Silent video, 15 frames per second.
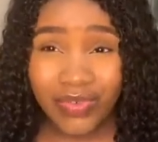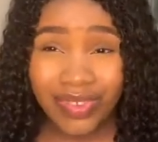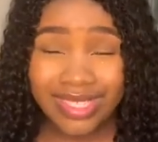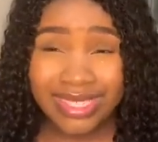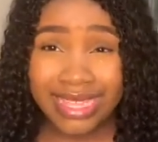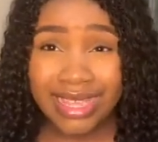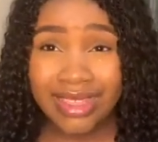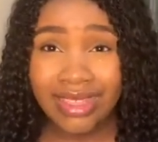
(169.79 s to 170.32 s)
You
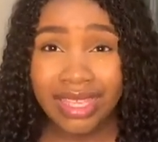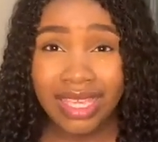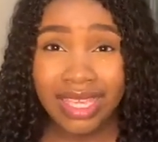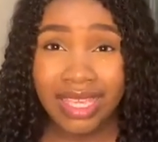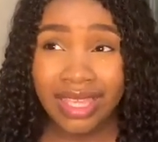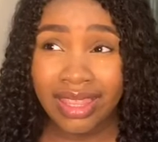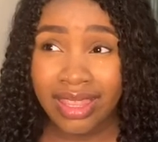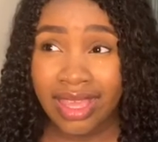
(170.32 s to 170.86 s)
start
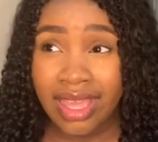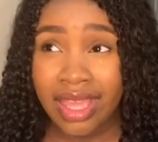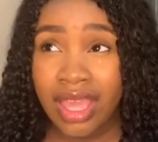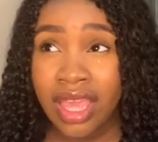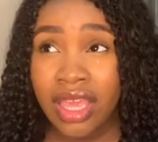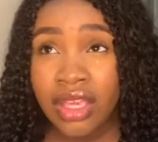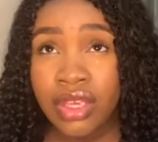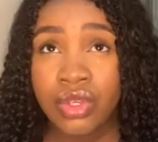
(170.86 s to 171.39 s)
thinking that
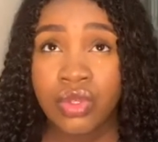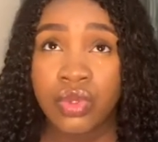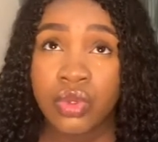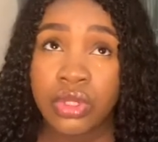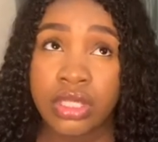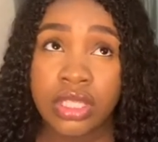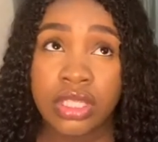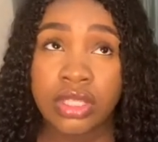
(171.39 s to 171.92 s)
you
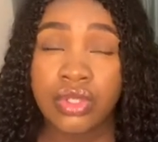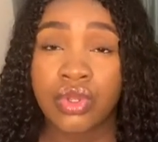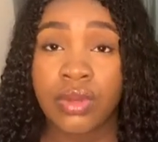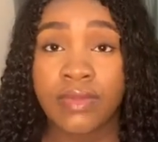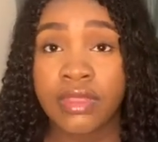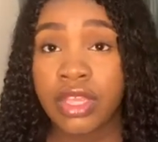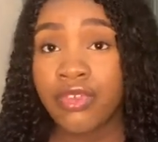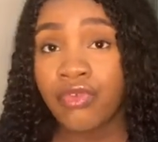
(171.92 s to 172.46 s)
did
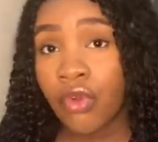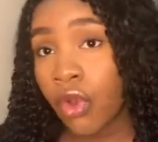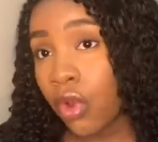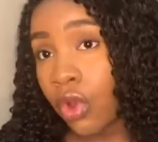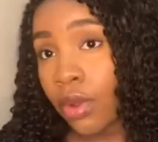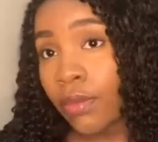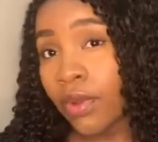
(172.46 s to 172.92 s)
something wrong,